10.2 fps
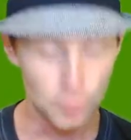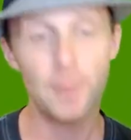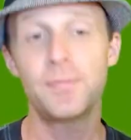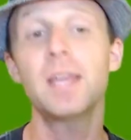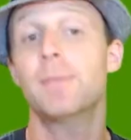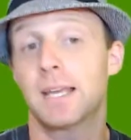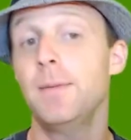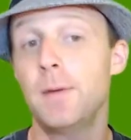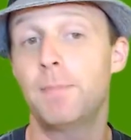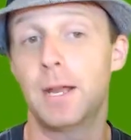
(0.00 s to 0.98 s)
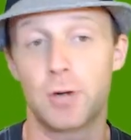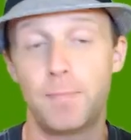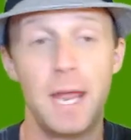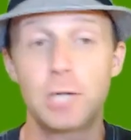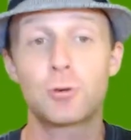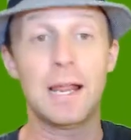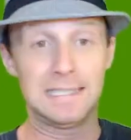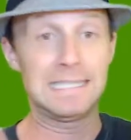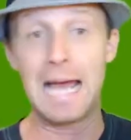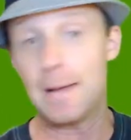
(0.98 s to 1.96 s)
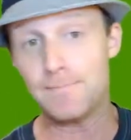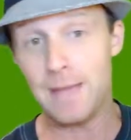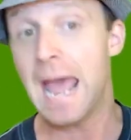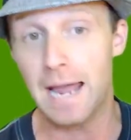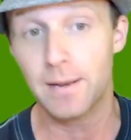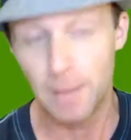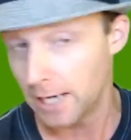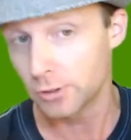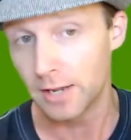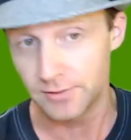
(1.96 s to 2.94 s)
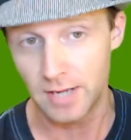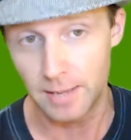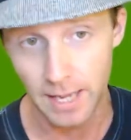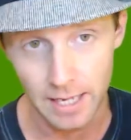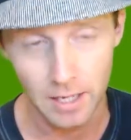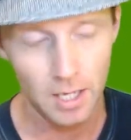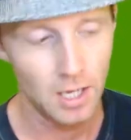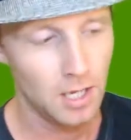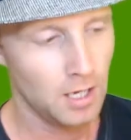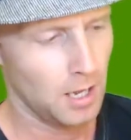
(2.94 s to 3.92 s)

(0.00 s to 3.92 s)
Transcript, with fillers: So I'm thinking about keeping Patreon. Patreon's not bad. Patreon's not bad.